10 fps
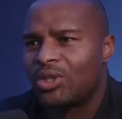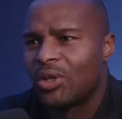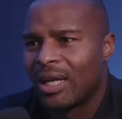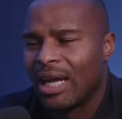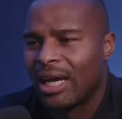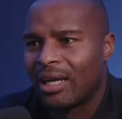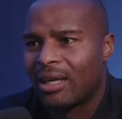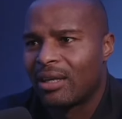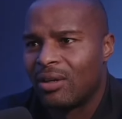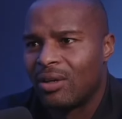during
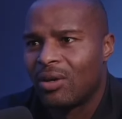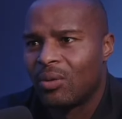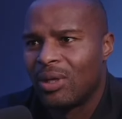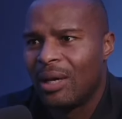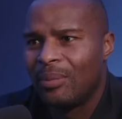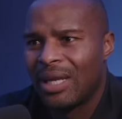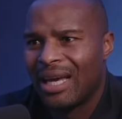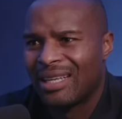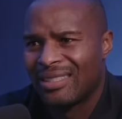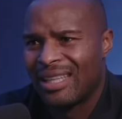wouldn't that be
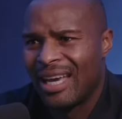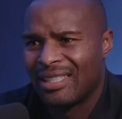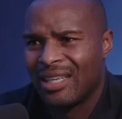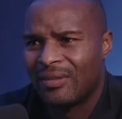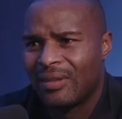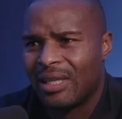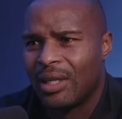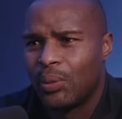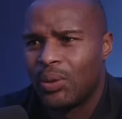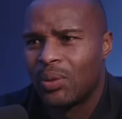like his Thanksgiving that
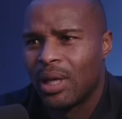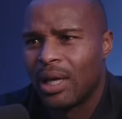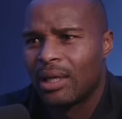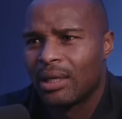he would do that?